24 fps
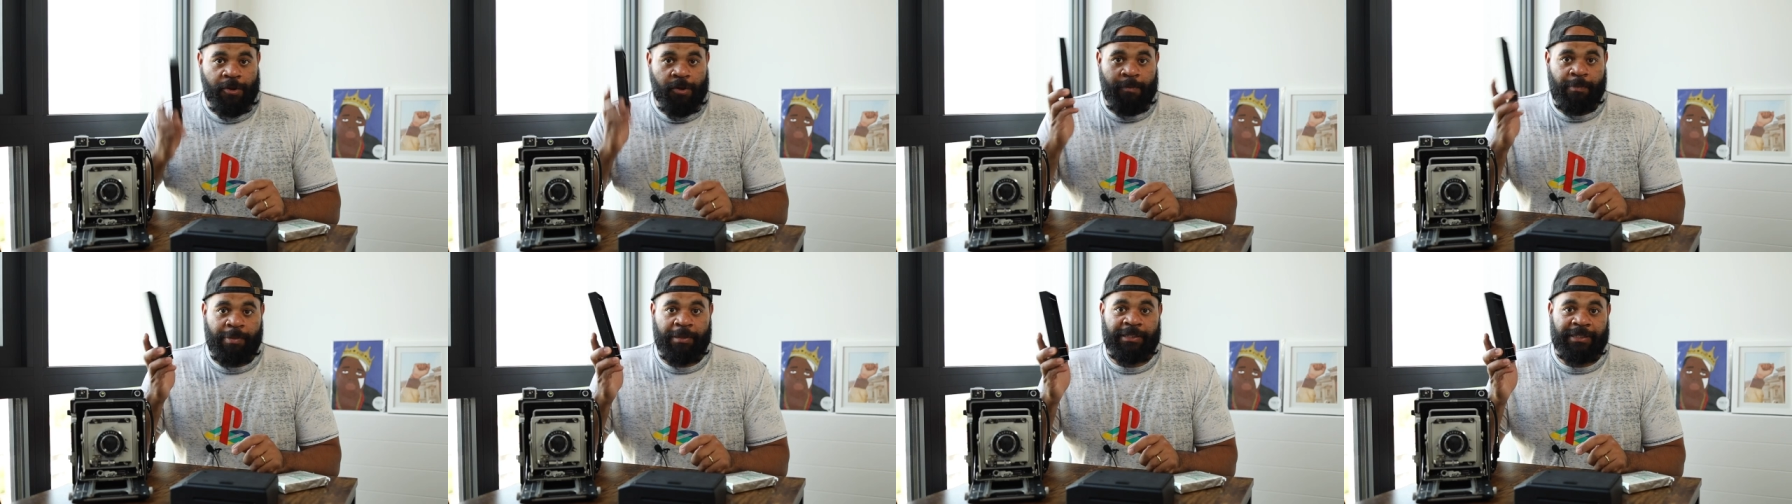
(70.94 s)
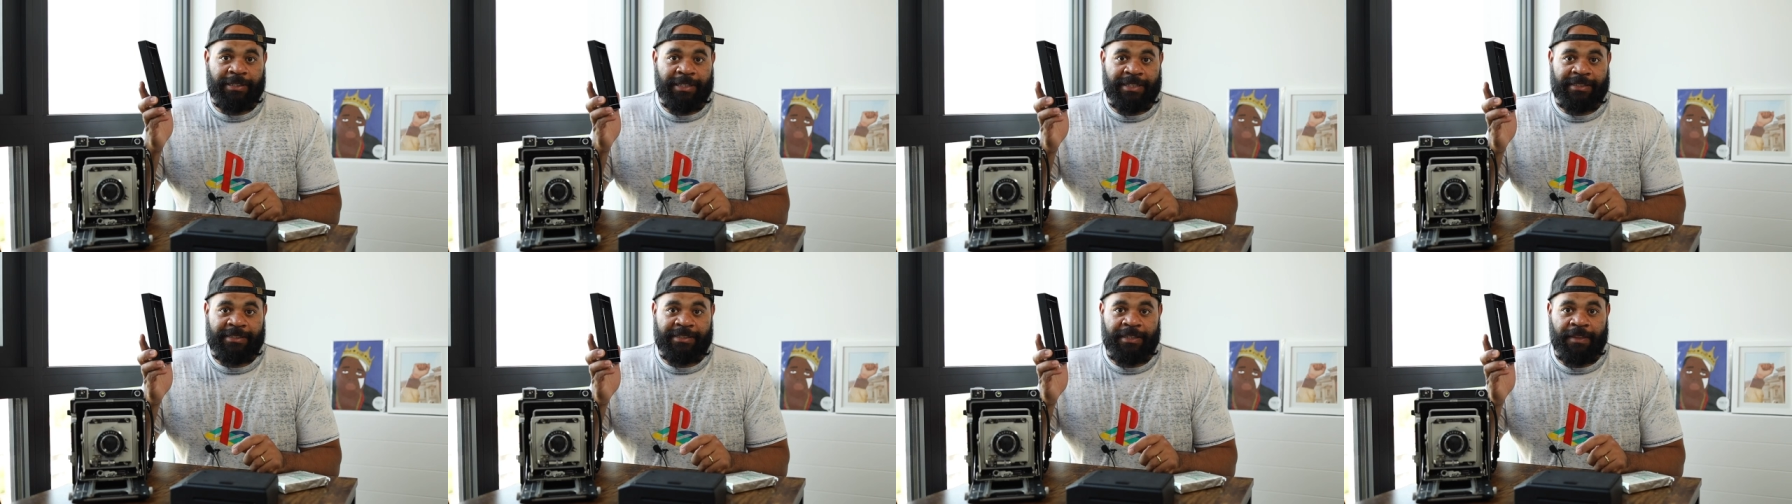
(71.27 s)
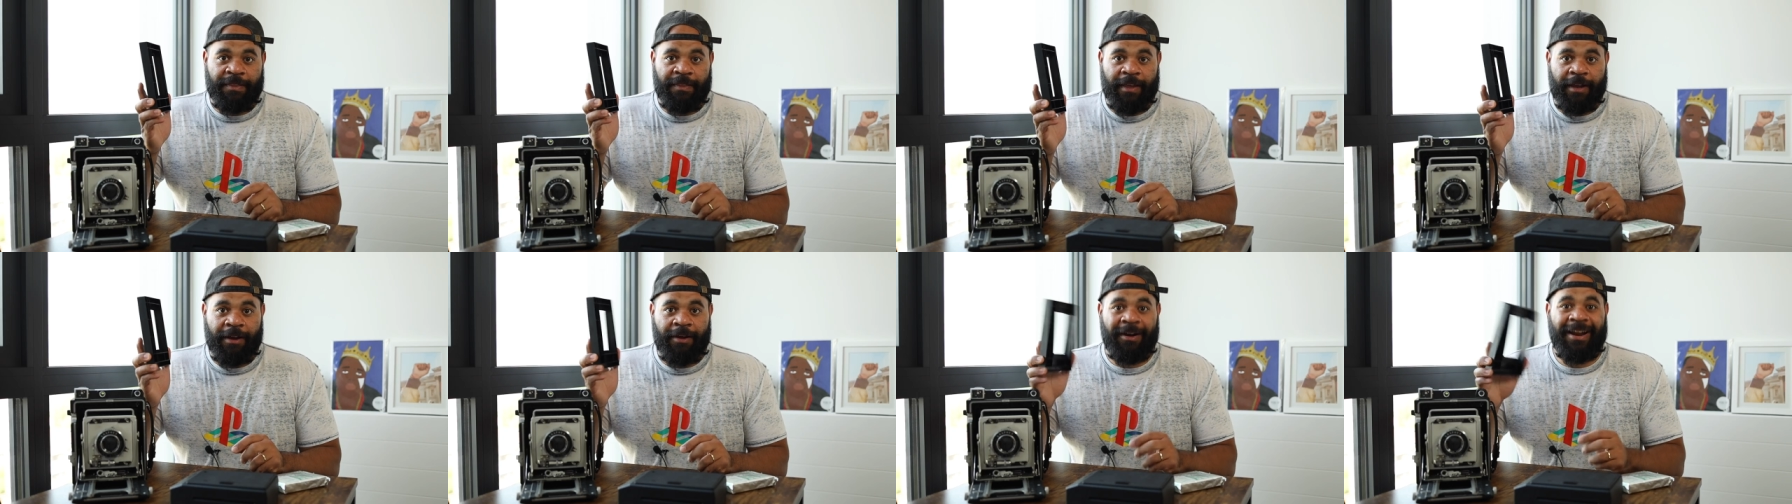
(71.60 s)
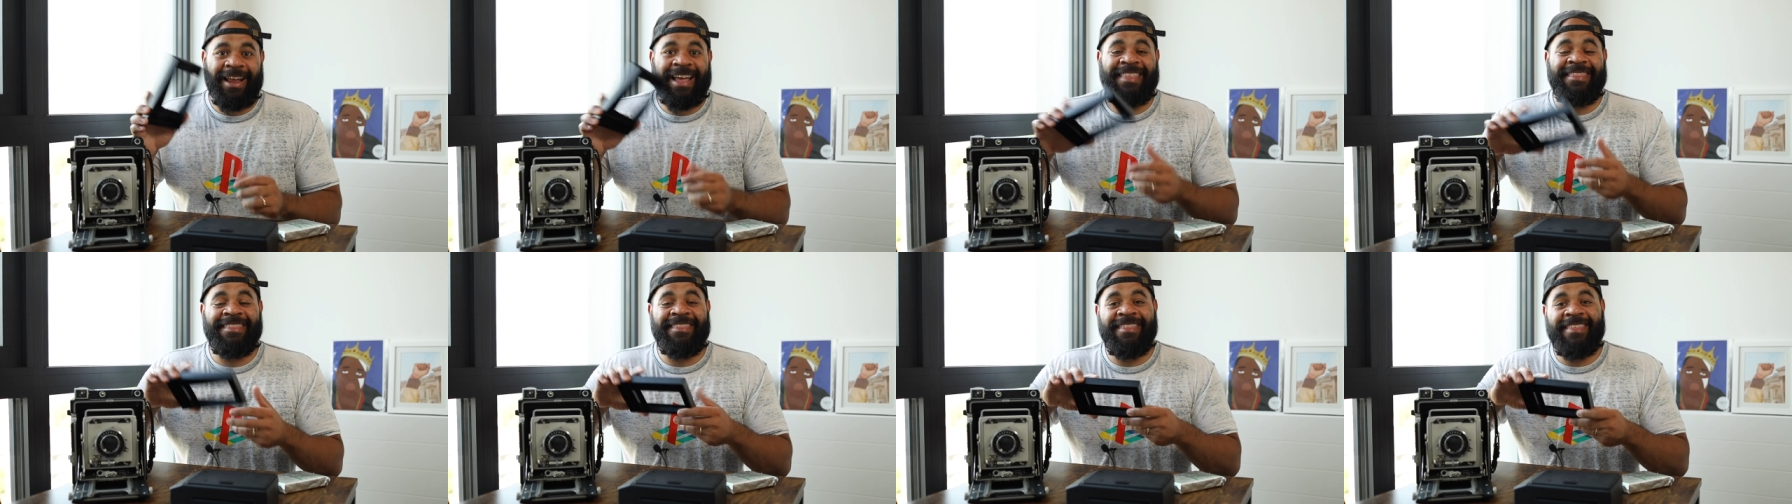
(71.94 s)
you put this in there
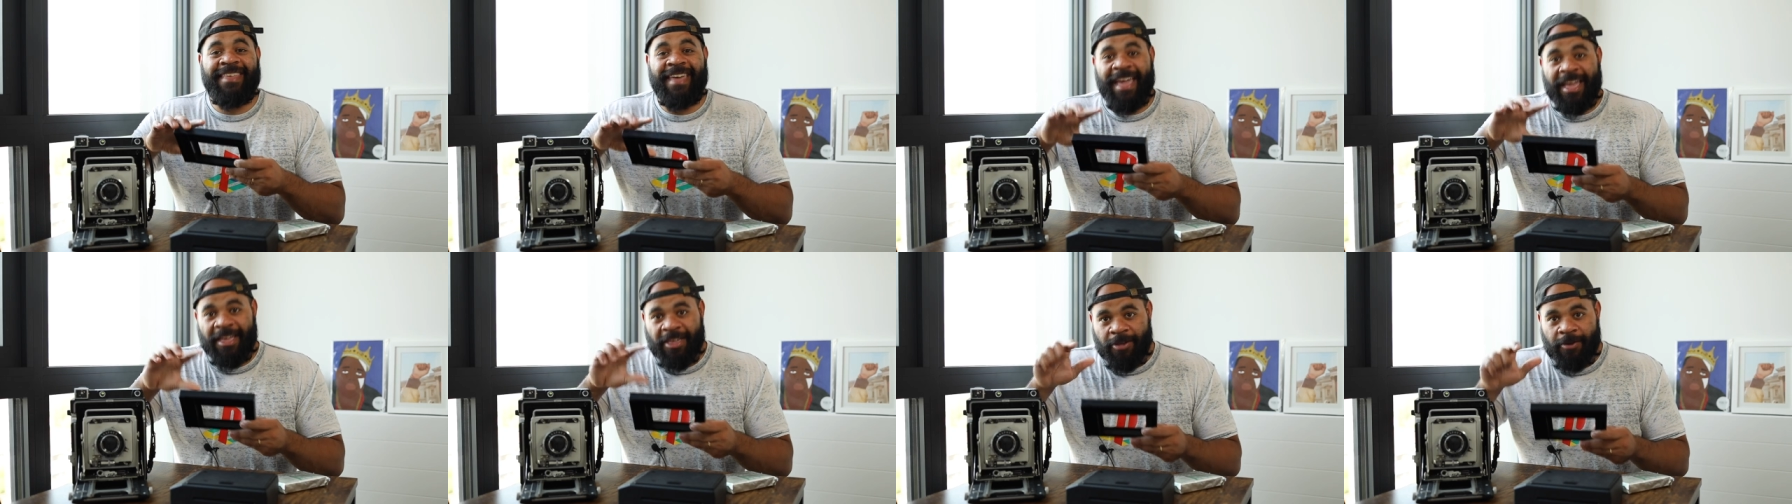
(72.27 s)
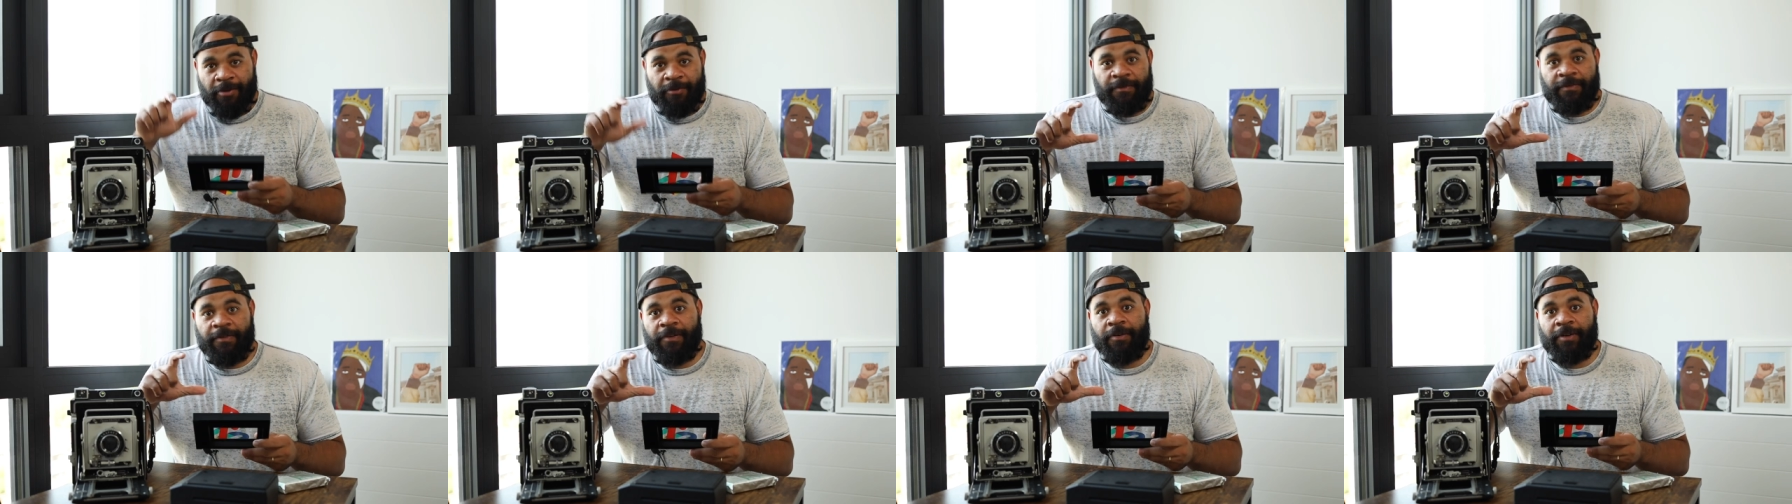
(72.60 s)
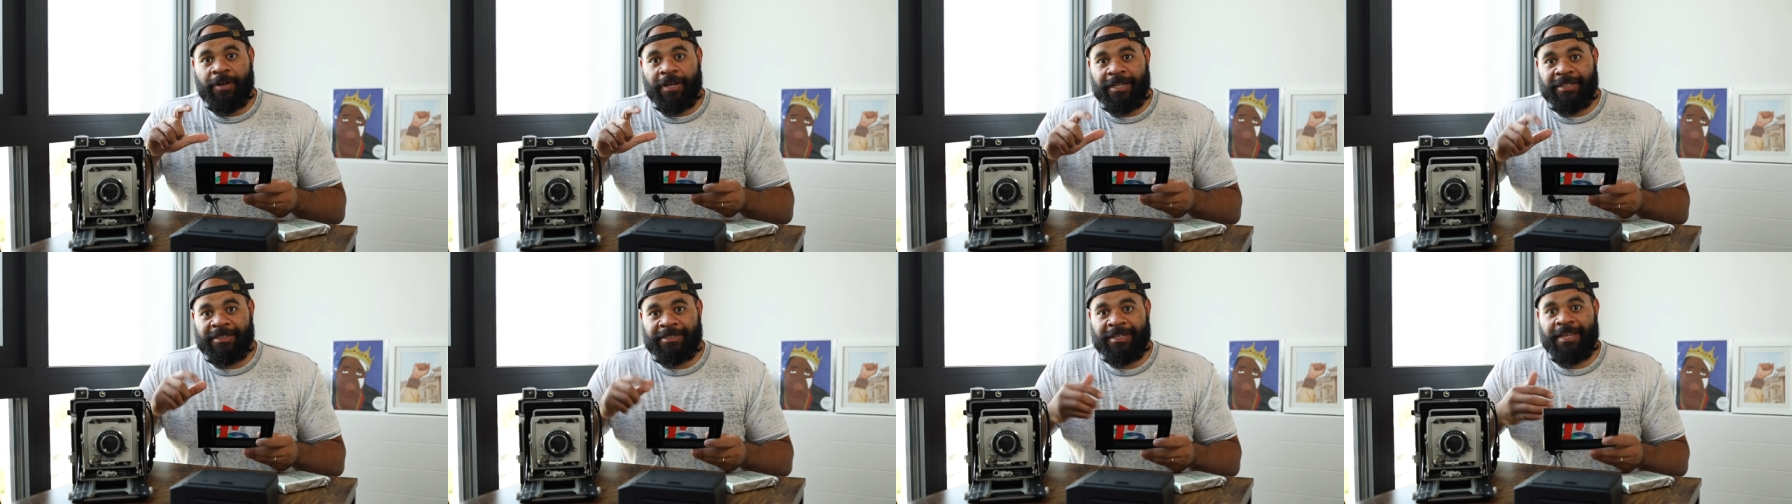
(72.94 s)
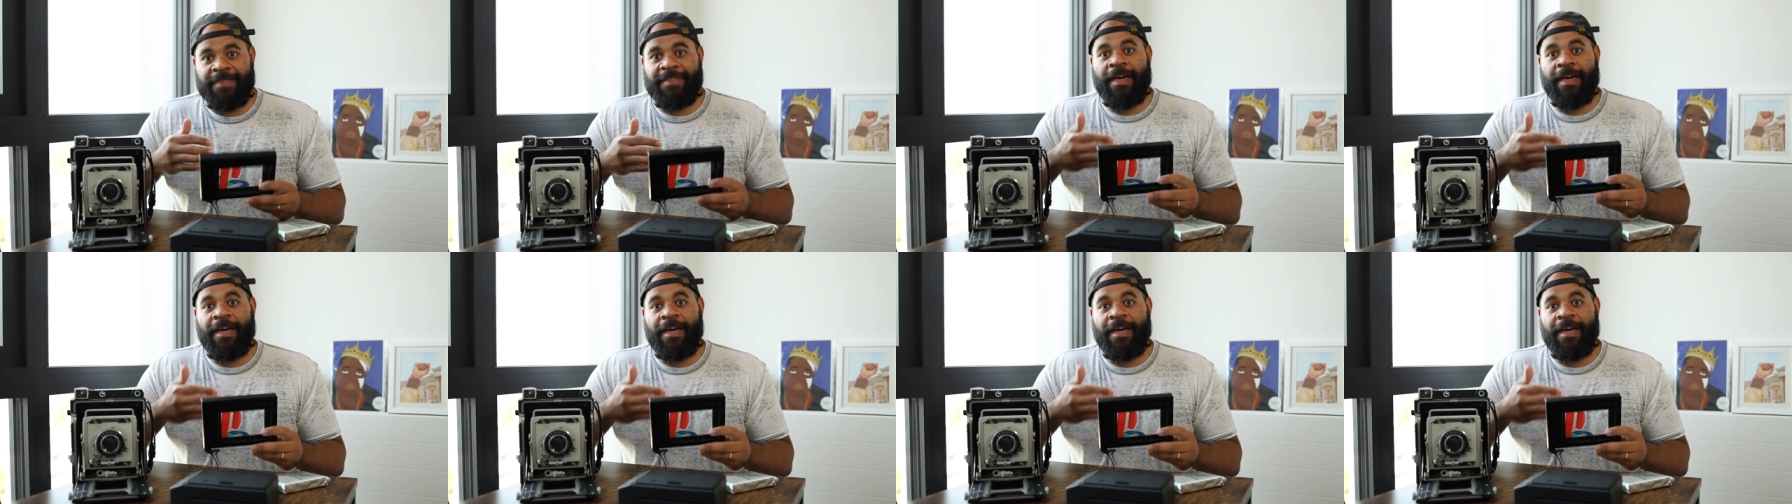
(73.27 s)
and then you focus